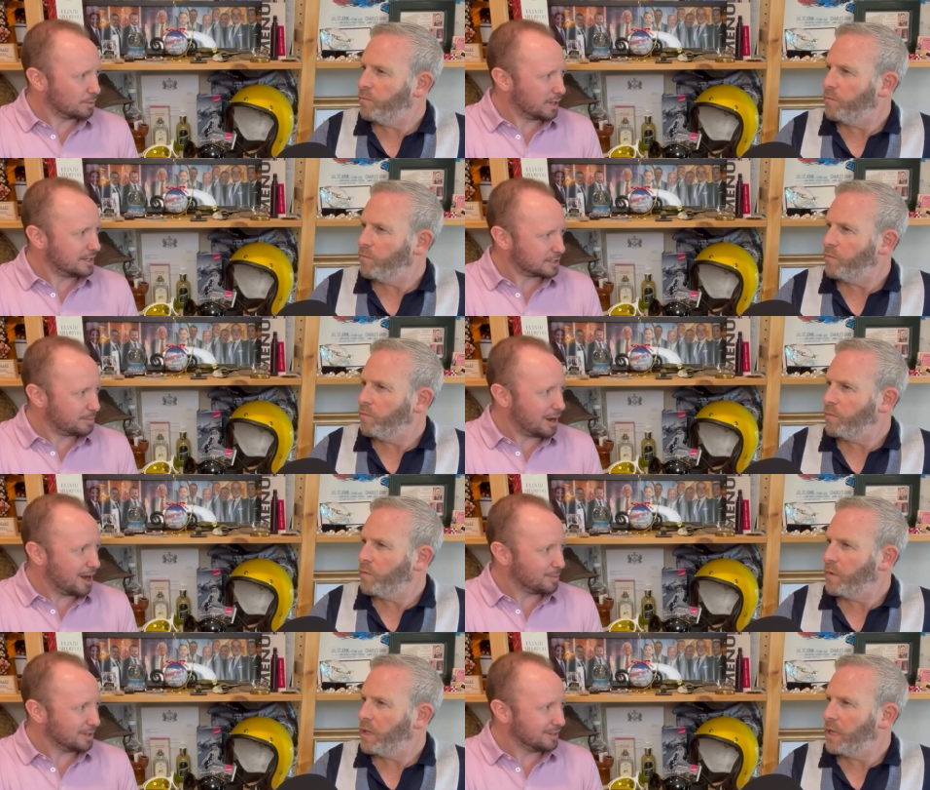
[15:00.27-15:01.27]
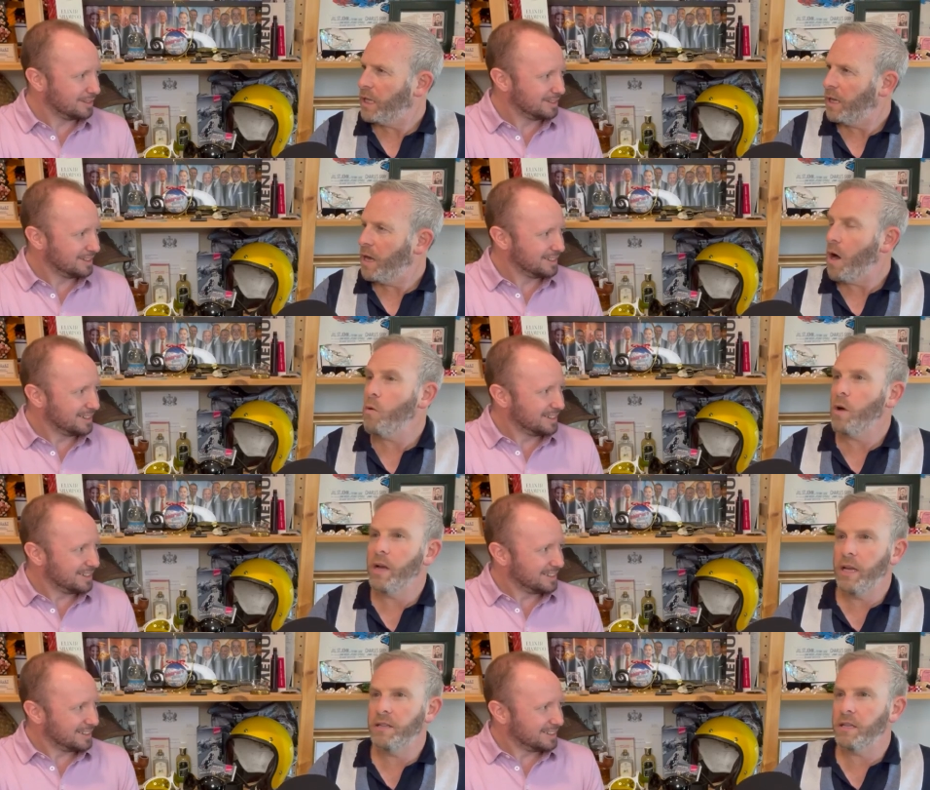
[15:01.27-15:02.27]
Speaker 1: it in his apartment? Oh,
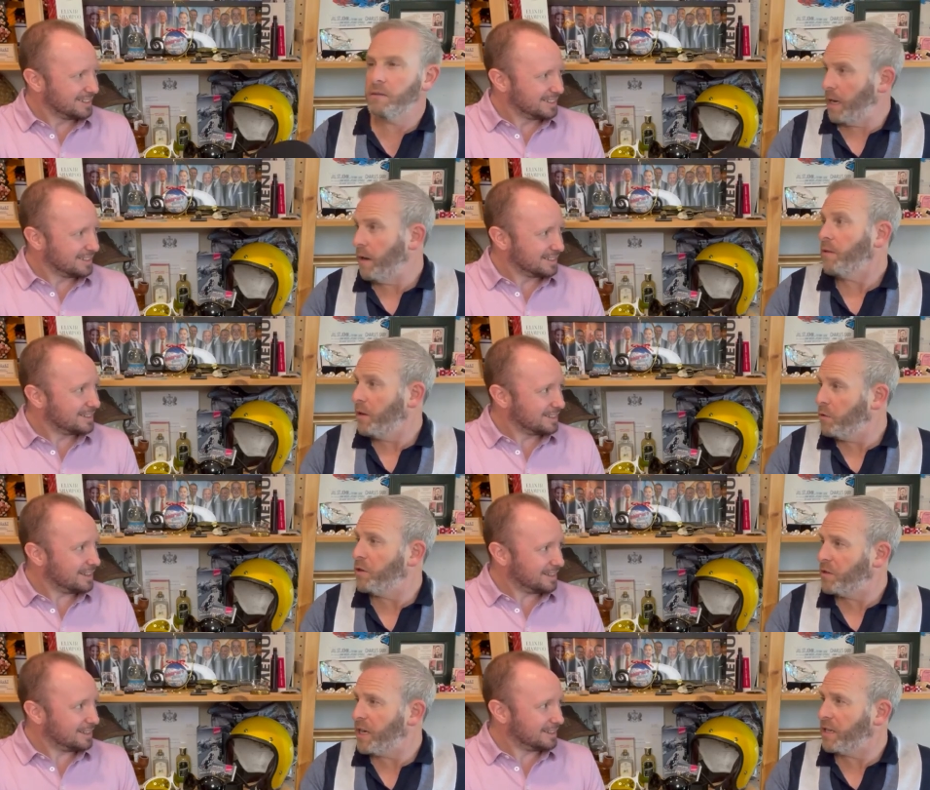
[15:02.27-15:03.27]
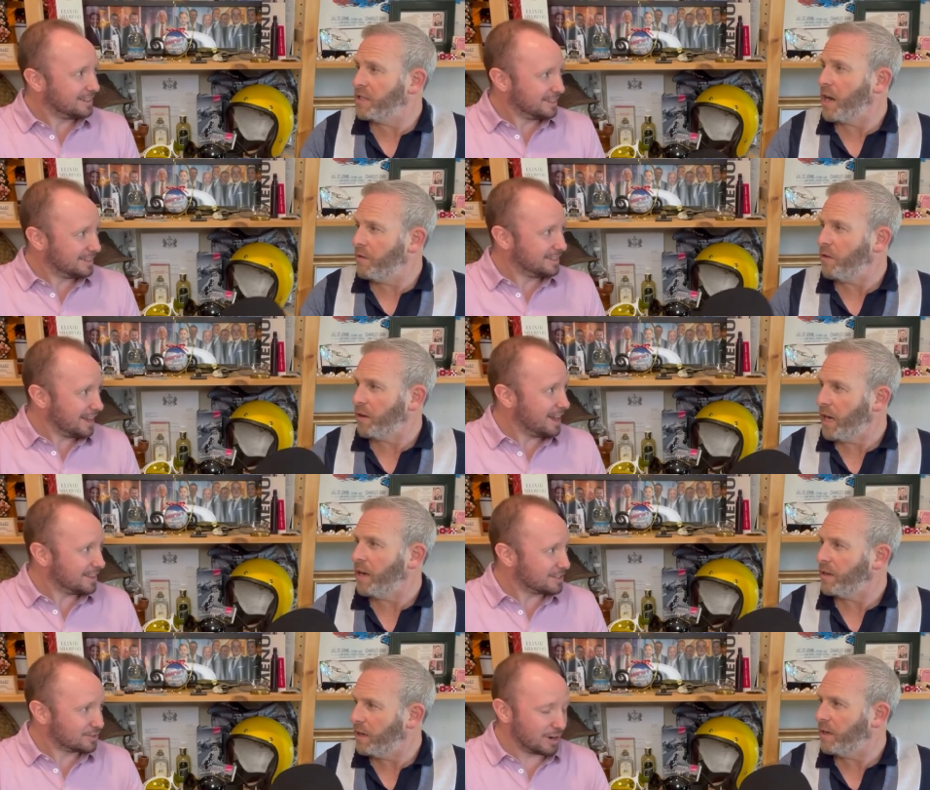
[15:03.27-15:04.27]
he's in. Yeah, you do
Speaker 2: see it in
Speaker 1: Skyfall.
Speaker 2: Yeah, yeah.
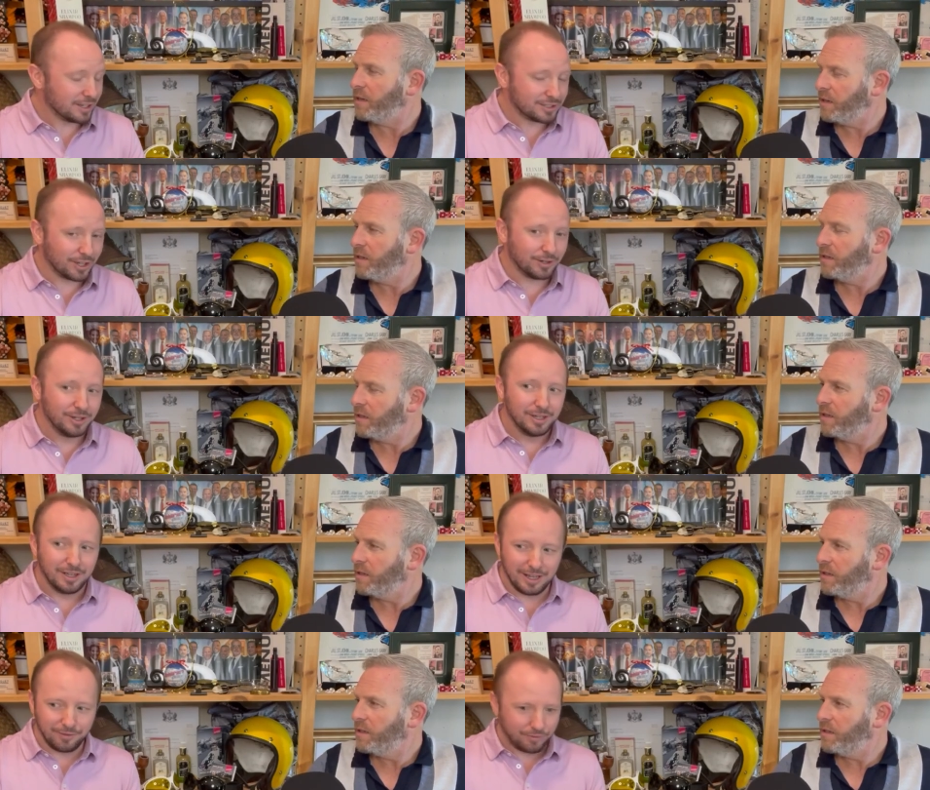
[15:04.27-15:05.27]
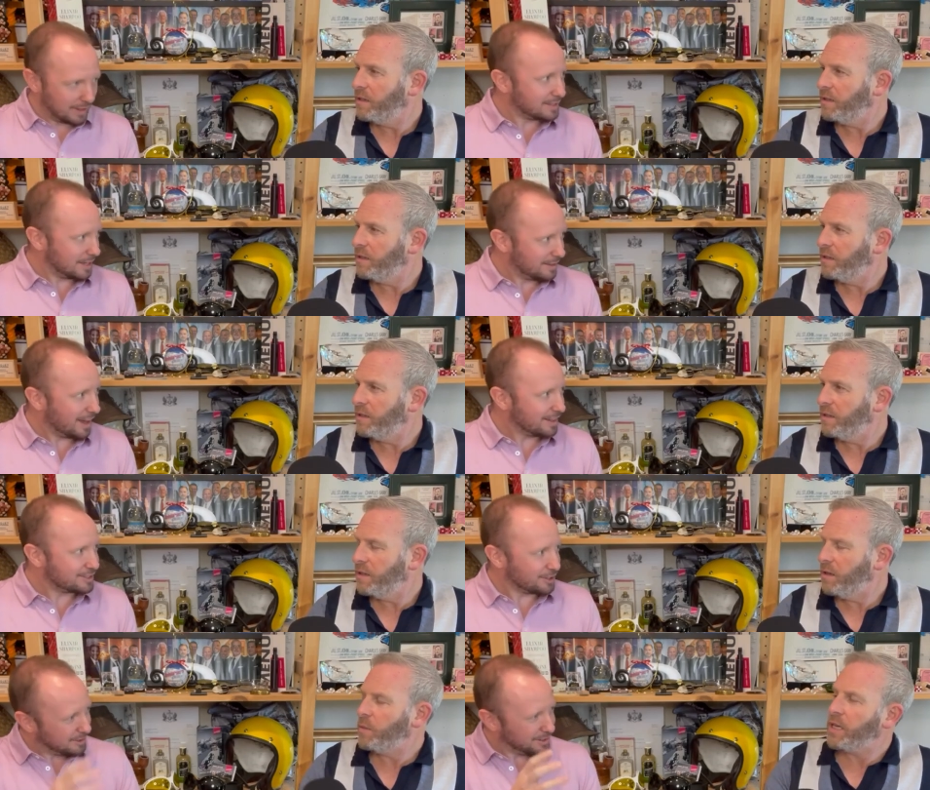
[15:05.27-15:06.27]
That's right. So even things like
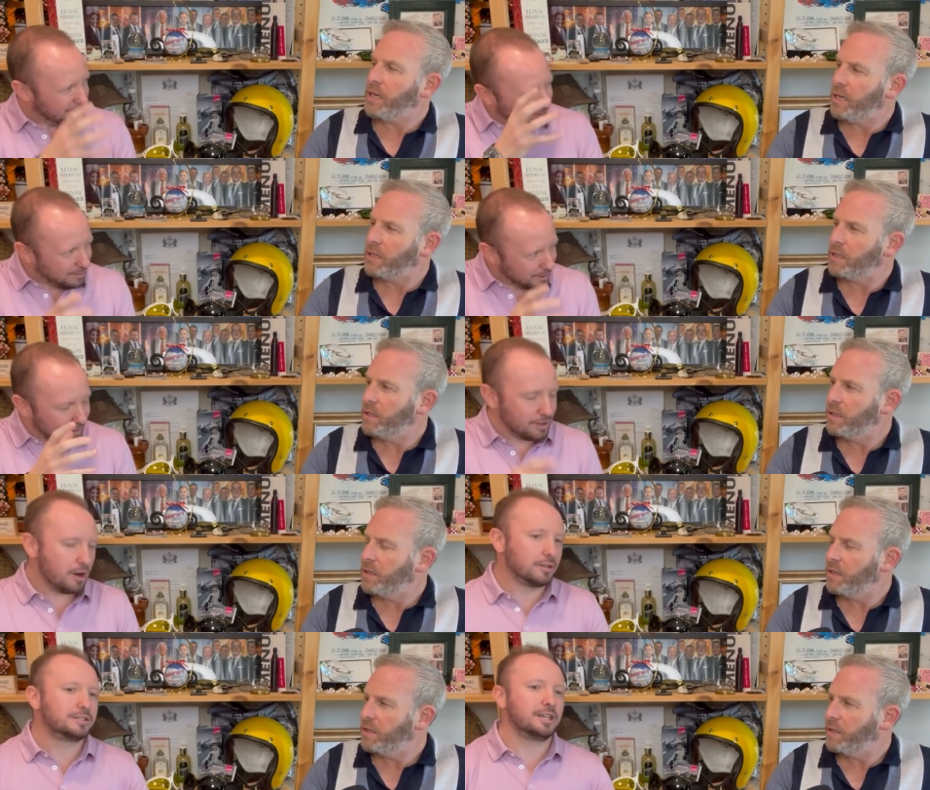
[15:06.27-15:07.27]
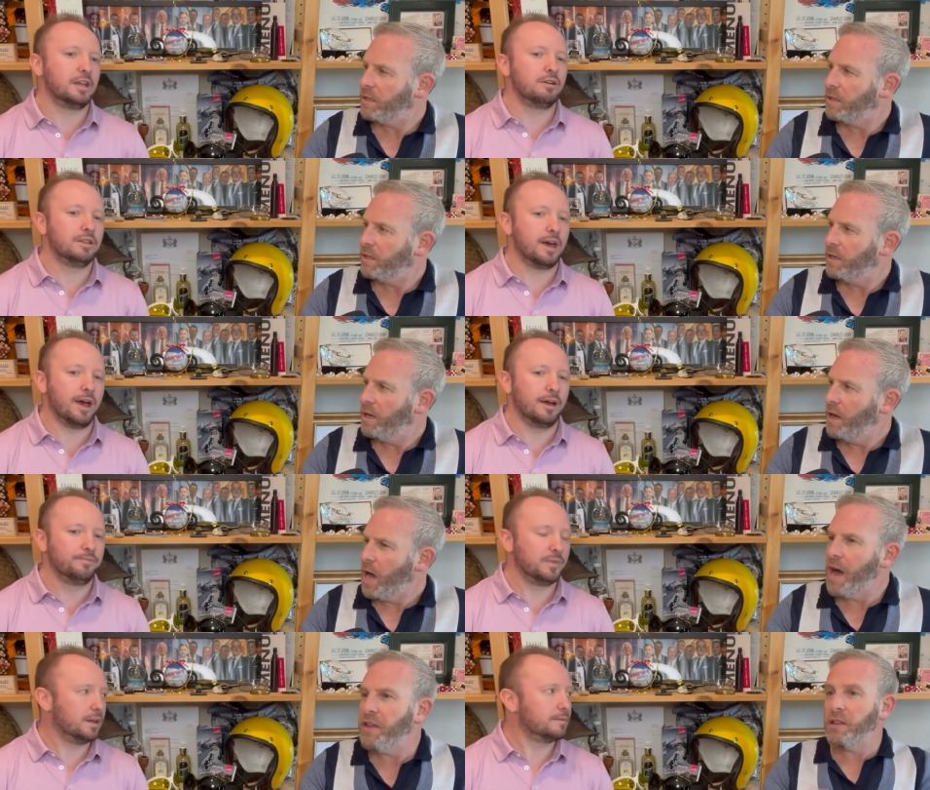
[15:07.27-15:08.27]
that. So little nods here and there.
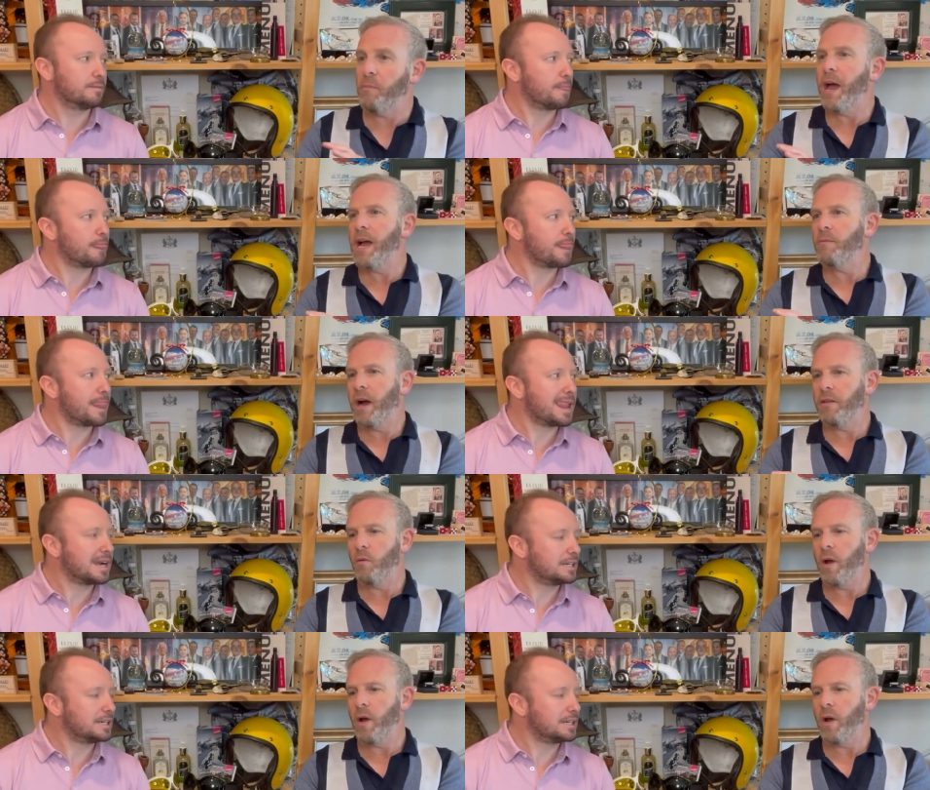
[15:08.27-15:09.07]
I think the bag, by the